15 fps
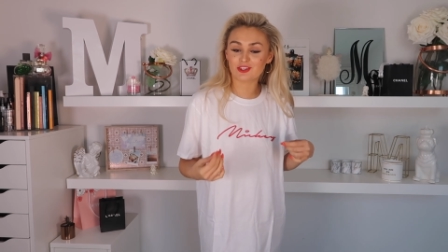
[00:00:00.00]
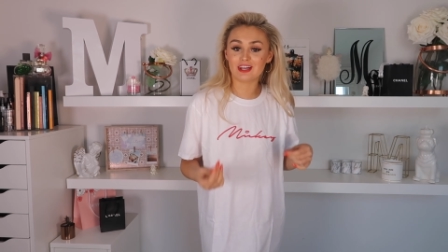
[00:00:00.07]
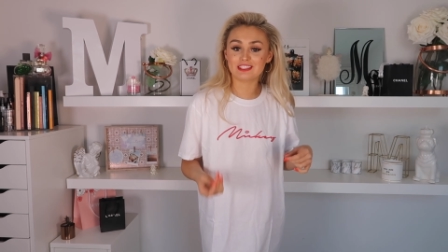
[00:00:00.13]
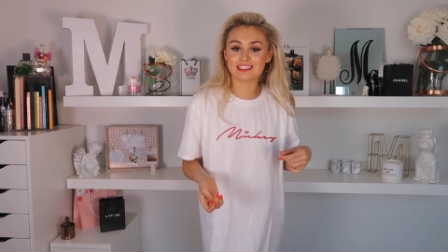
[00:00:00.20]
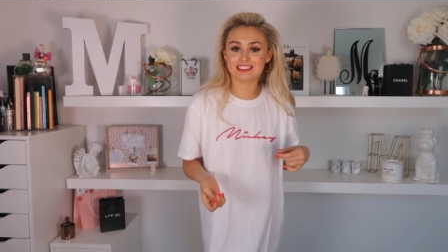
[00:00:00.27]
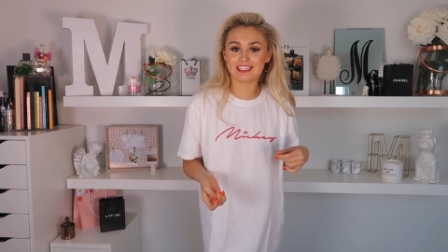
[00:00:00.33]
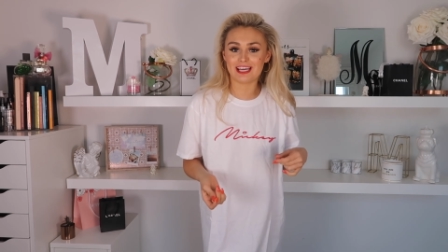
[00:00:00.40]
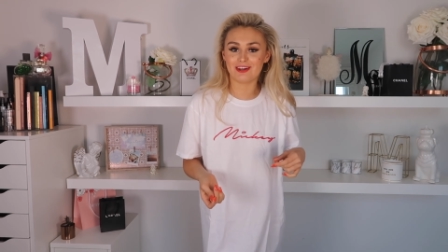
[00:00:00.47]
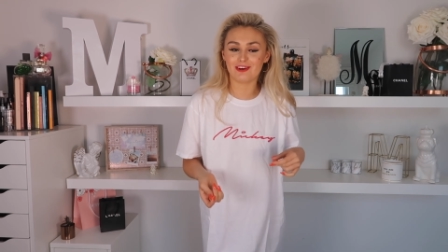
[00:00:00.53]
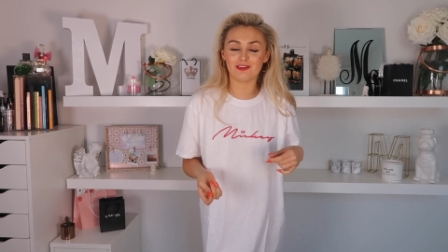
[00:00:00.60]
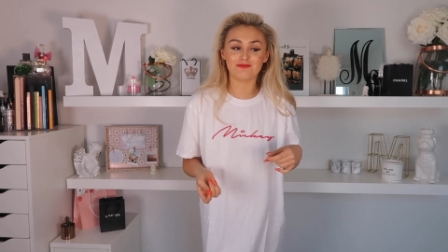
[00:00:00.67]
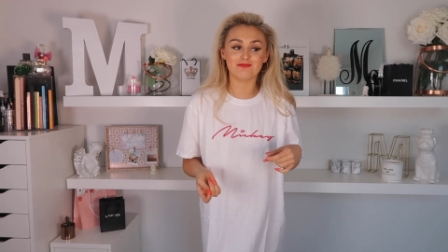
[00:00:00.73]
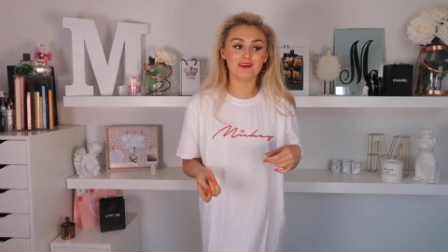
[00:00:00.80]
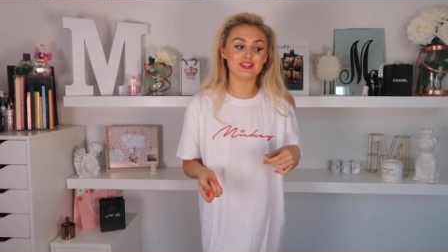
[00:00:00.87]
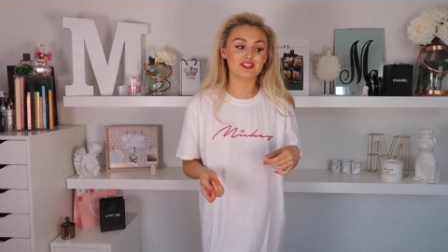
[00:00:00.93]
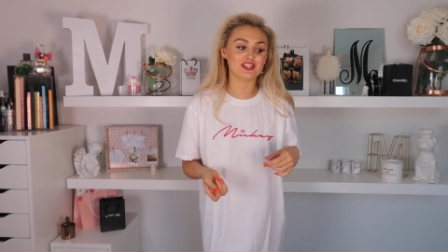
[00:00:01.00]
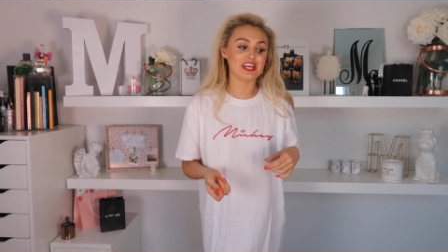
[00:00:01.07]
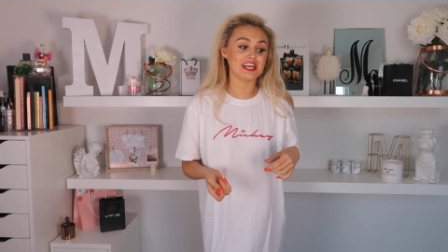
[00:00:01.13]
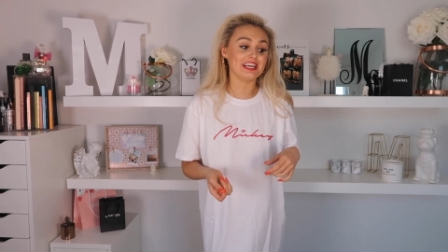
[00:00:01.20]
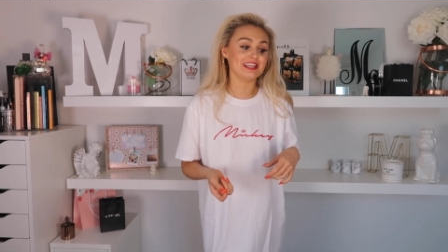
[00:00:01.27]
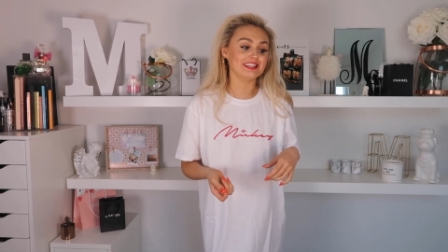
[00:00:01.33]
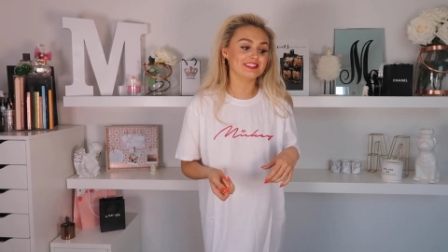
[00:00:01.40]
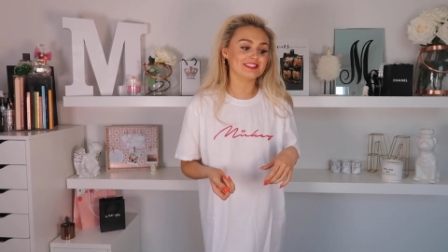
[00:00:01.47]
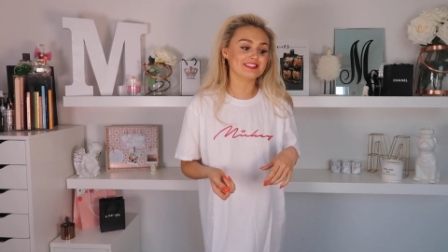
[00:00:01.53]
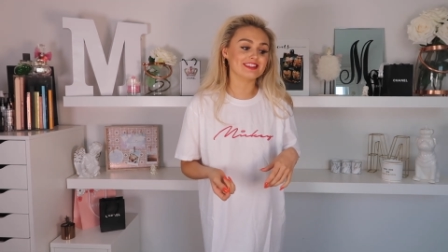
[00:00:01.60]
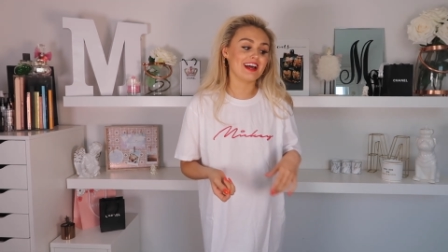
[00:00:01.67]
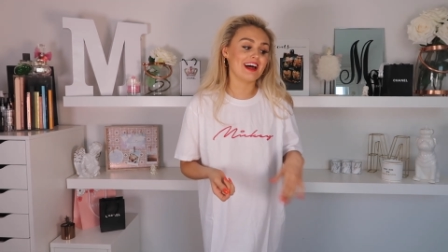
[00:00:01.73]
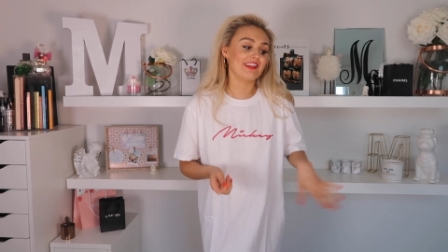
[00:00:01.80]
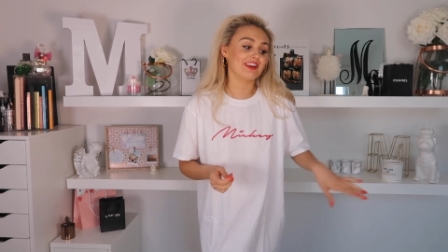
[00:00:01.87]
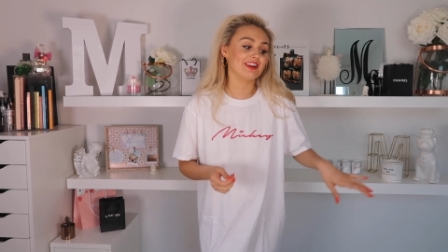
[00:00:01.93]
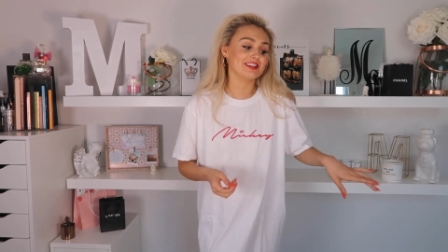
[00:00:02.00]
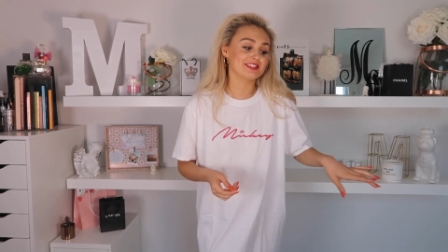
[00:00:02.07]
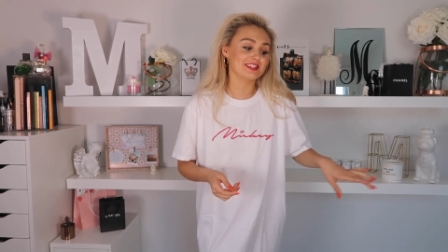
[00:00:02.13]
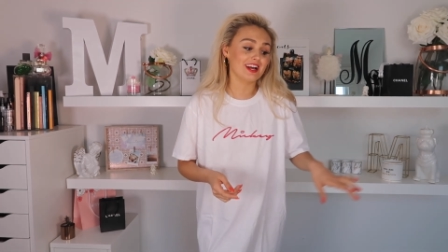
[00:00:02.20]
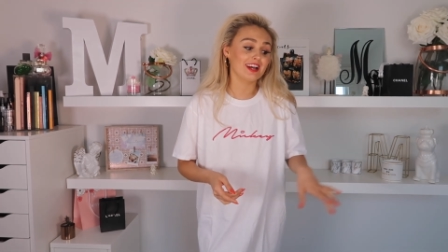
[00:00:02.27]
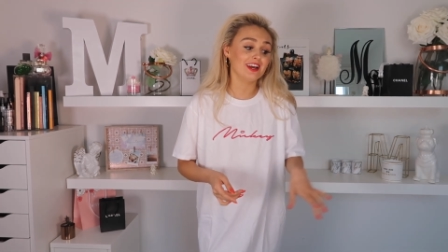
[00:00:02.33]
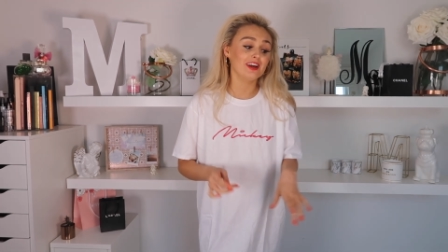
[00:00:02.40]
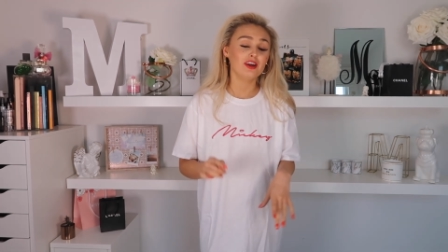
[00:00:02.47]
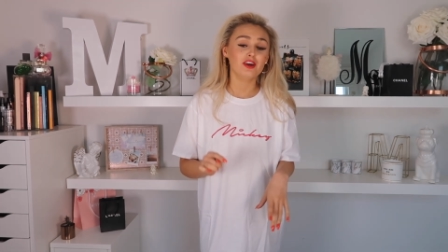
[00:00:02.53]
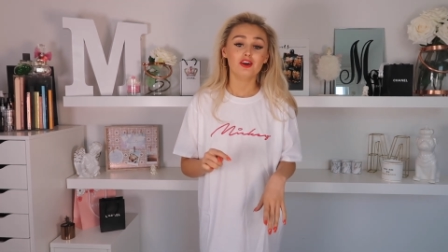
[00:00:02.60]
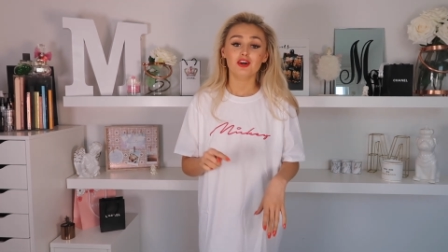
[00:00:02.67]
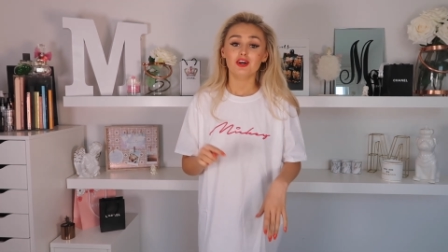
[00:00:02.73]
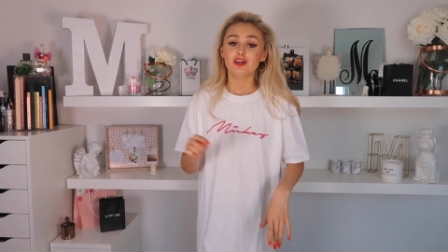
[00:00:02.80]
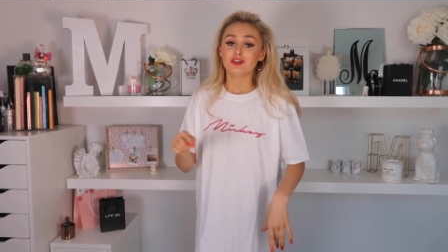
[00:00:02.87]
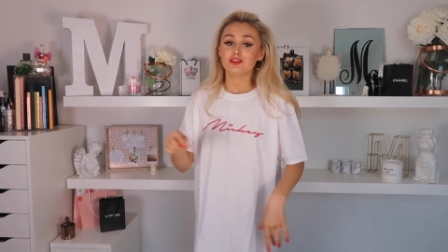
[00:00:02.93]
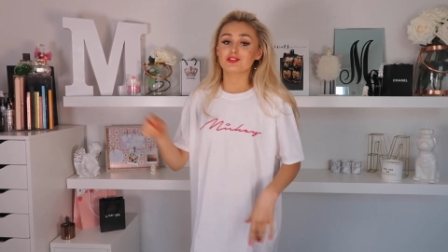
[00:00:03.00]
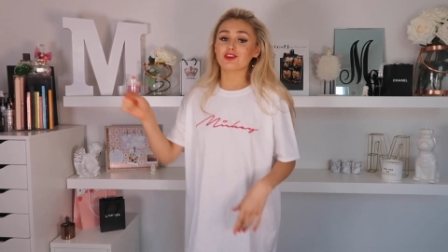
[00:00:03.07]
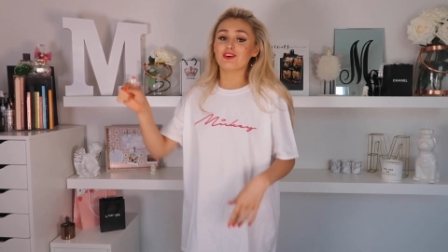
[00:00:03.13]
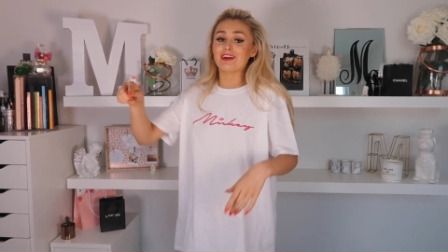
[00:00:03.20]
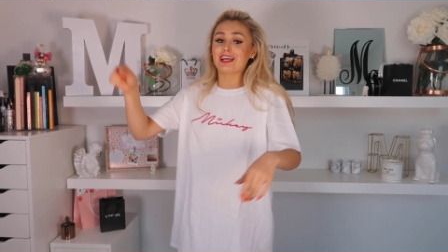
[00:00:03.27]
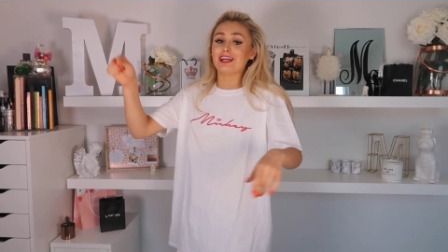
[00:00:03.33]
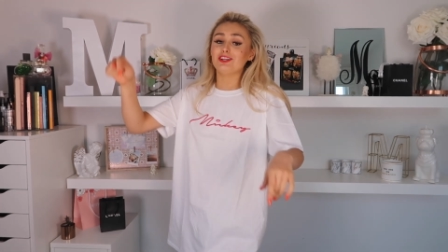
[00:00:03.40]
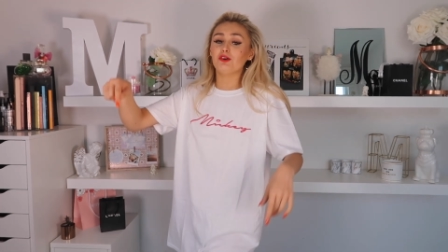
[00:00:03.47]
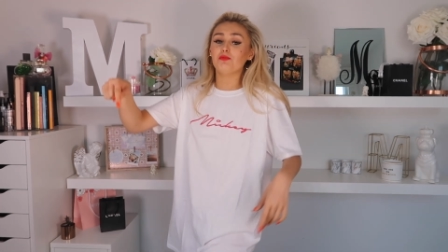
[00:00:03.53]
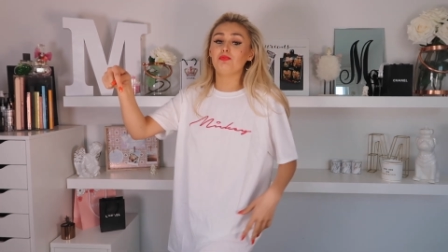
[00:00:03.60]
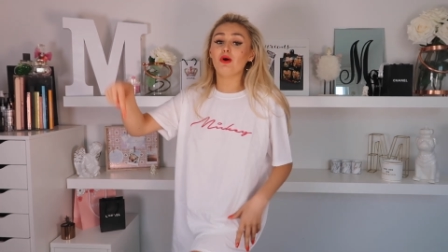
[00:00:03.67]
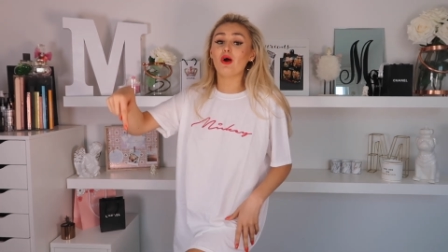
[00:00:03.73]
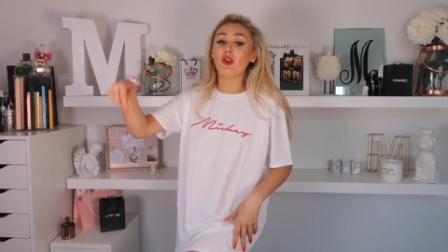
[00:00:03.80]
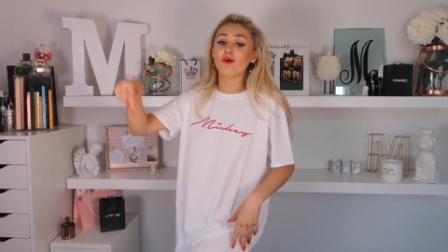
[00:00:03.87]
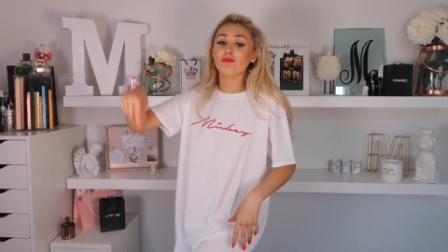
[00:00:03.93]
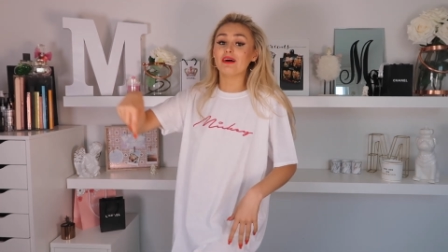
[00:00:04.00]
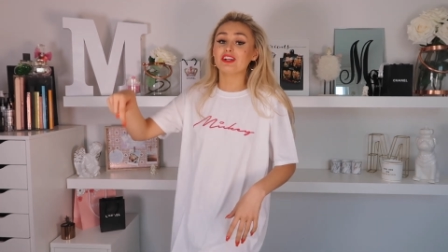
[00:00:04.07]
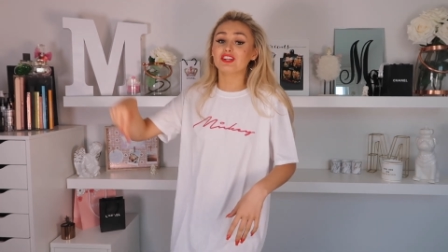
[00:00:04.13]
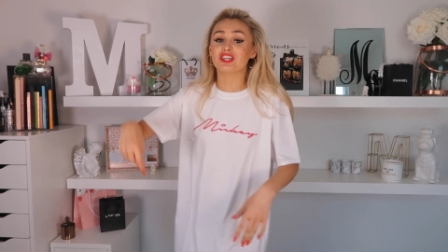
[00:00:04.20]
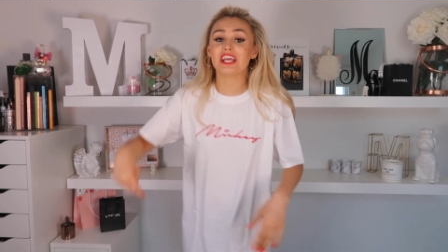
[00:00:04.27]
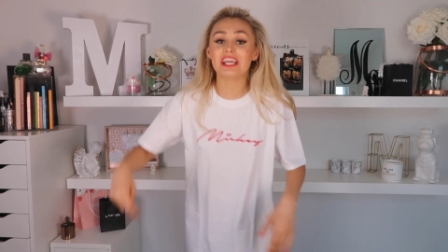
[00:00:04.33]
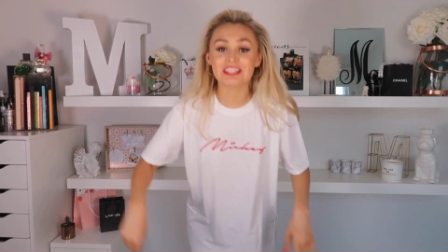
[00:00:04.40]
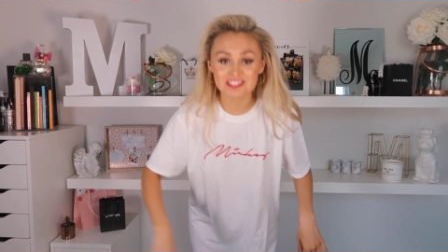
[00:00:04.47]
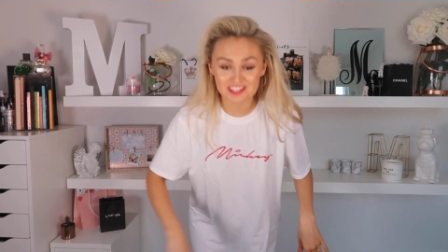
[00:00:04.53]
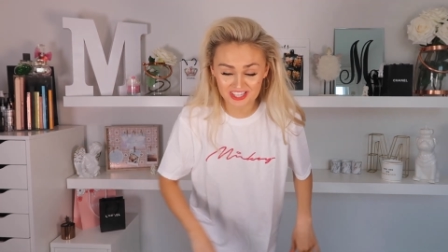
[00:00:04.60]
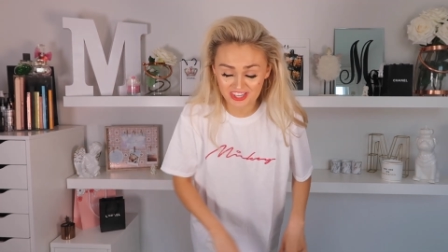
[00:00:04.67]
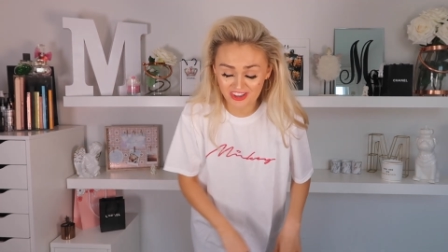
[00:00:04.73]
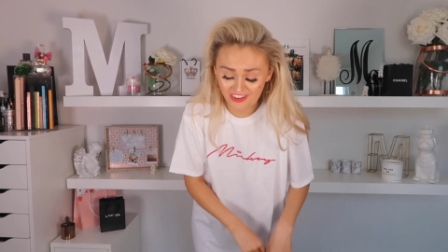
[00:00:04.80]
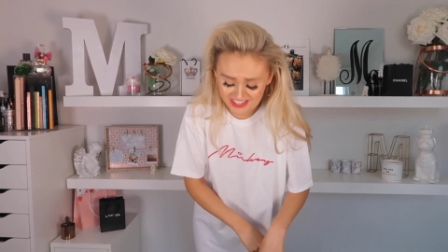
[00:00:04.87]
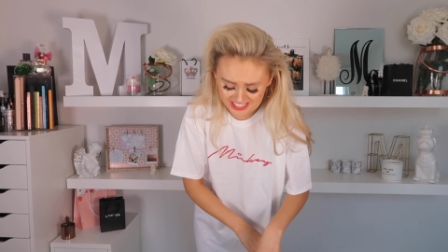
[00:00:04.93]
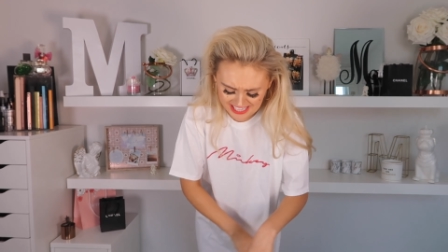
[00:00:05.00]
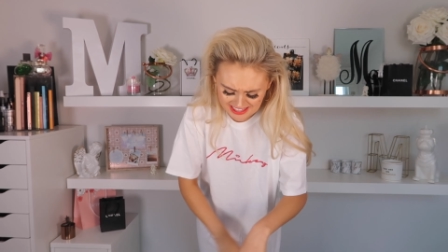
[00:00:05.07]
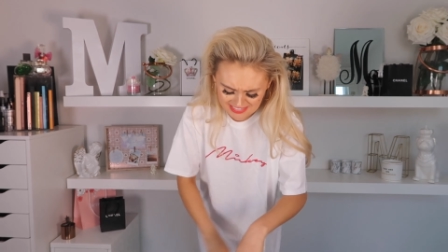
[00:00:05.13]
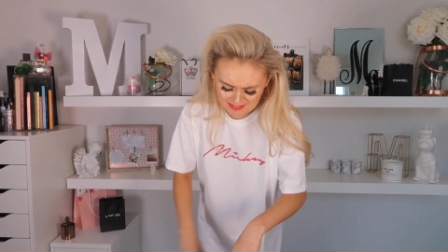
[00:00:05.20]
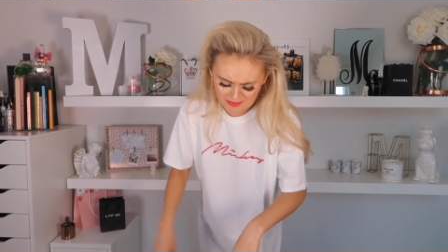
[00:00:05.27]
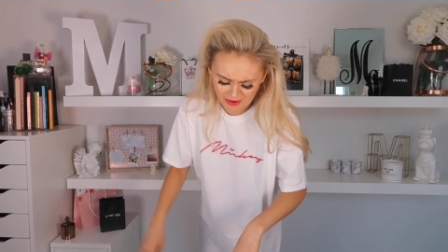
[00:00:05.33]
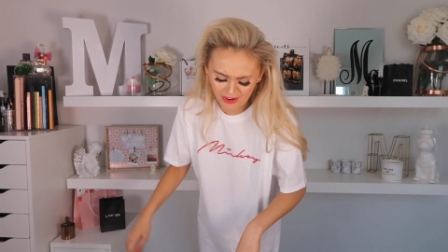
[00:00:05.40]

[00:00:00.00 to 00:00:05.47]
tried to take off my jeans and then I was like sorry can you pull on my jeans I can't get them